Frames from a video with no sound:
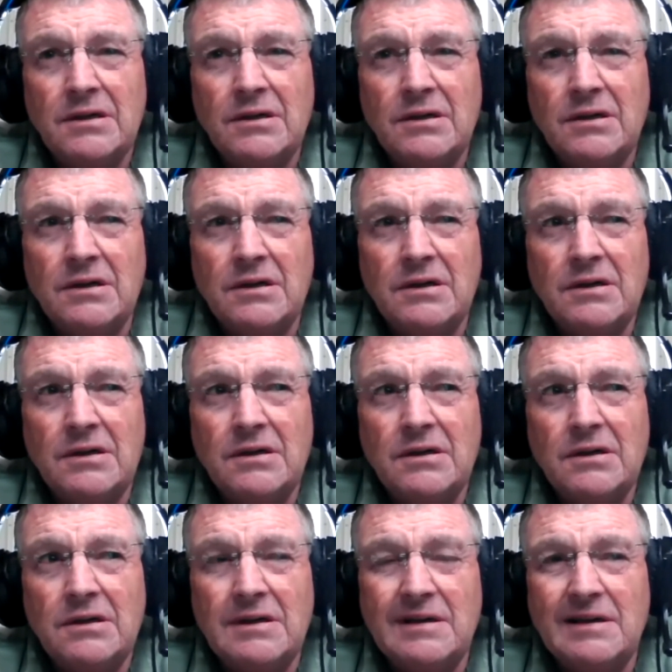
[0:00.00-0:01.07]

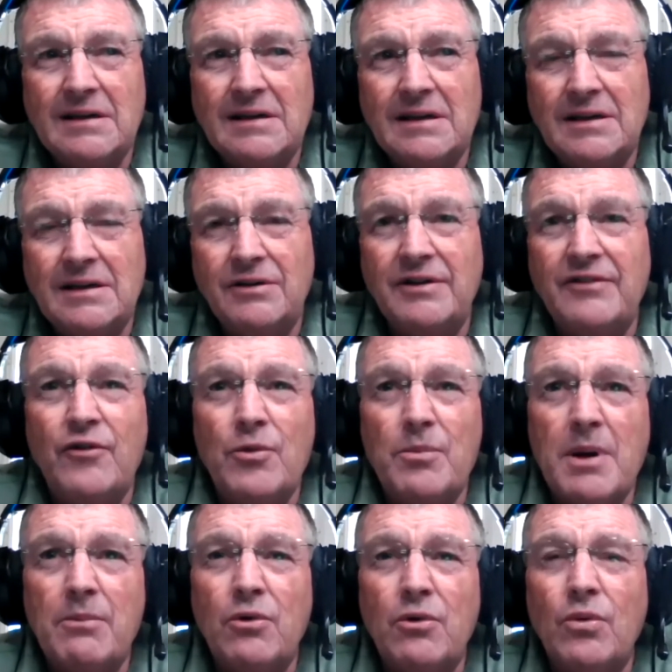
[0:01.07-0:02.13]
I don't even
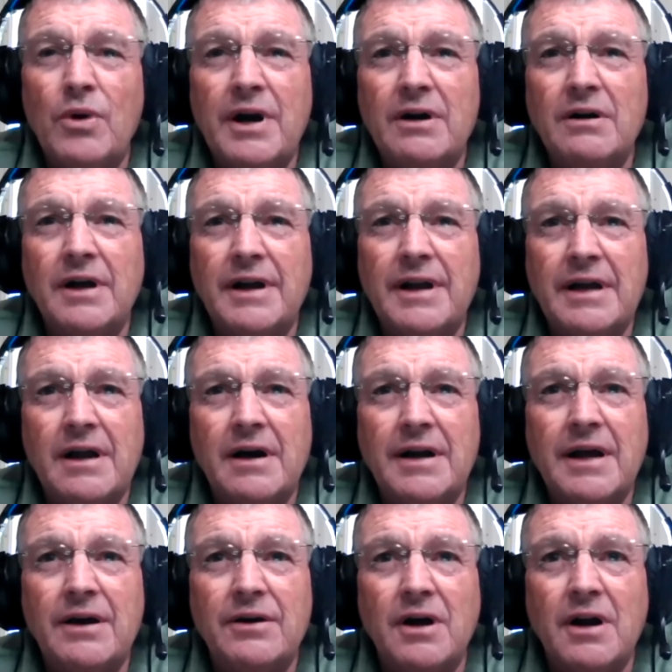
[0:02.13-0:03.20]
remember what airline I got
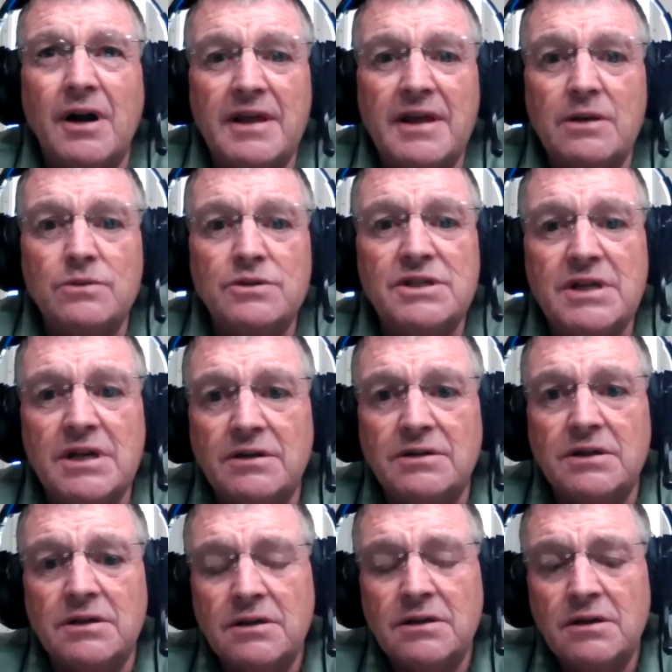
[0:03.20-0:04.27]
out on. I think it was
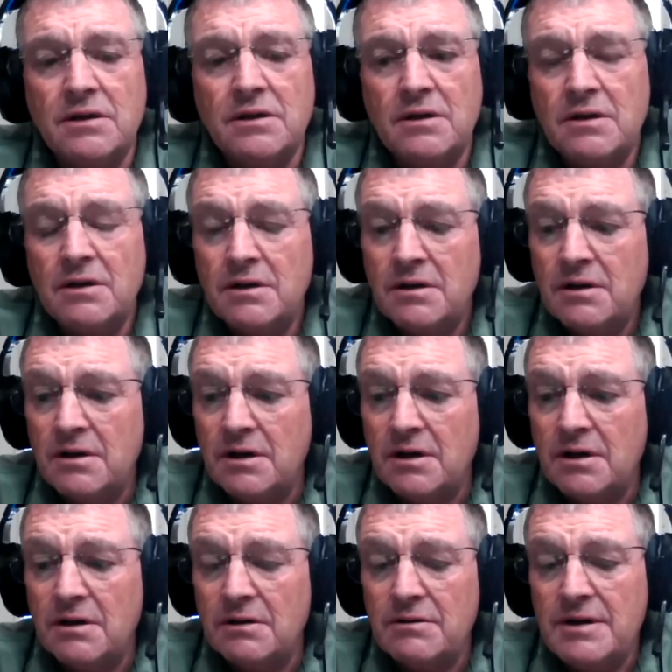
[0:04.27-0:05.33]
Delta,
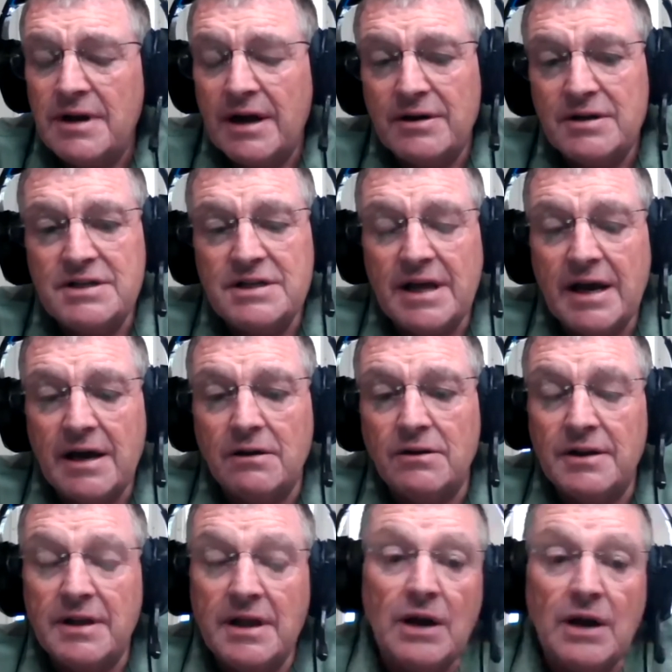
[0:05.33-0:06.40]
down to Seattle,
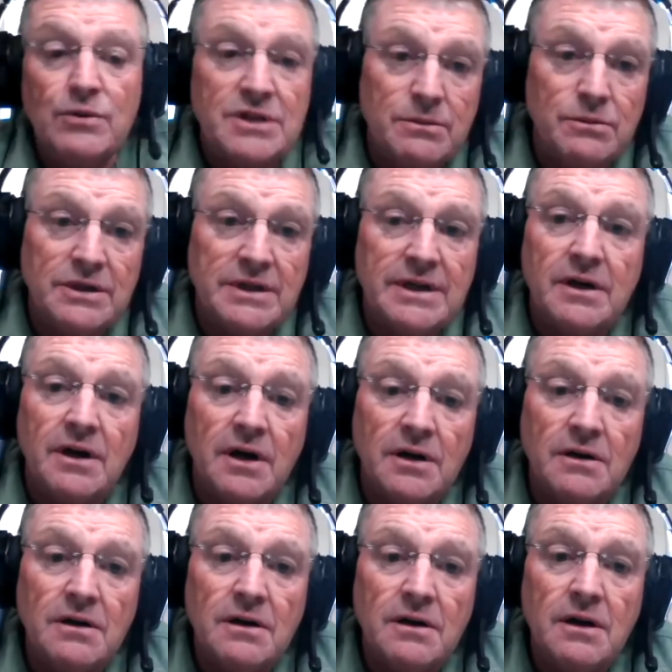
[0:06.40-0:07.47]
and then I was able to get
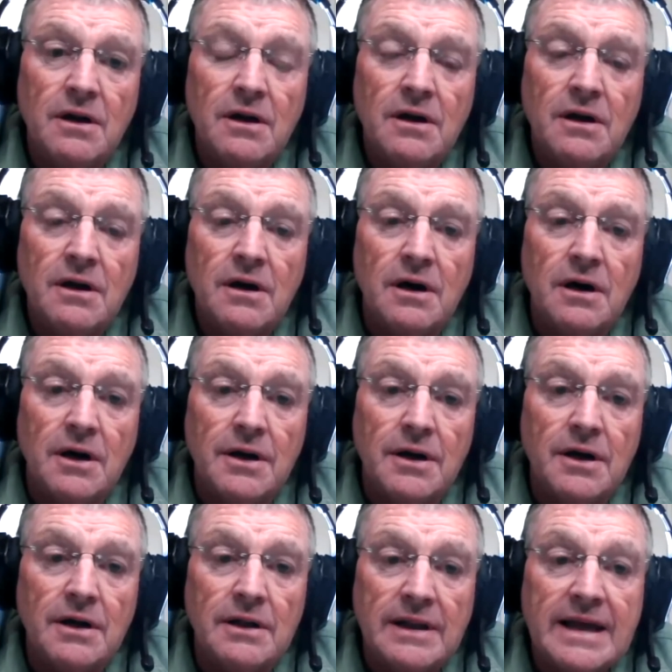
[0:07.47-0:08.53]
on
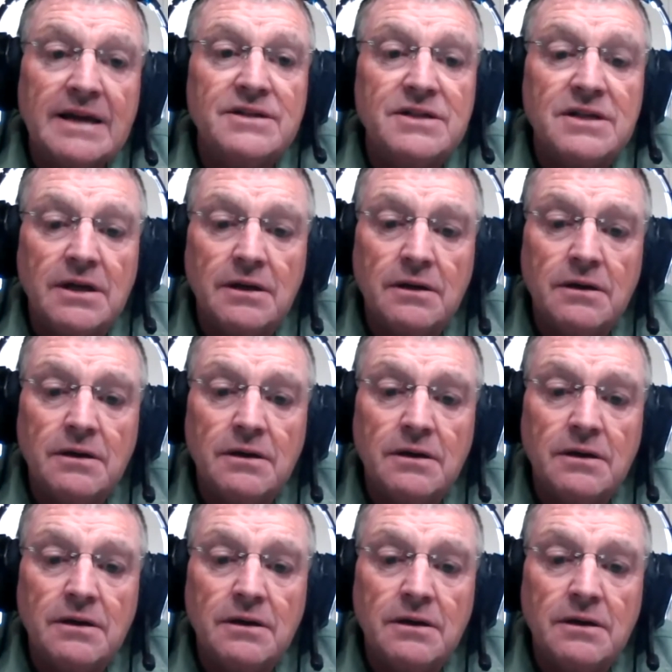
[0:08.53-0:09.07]
Legacy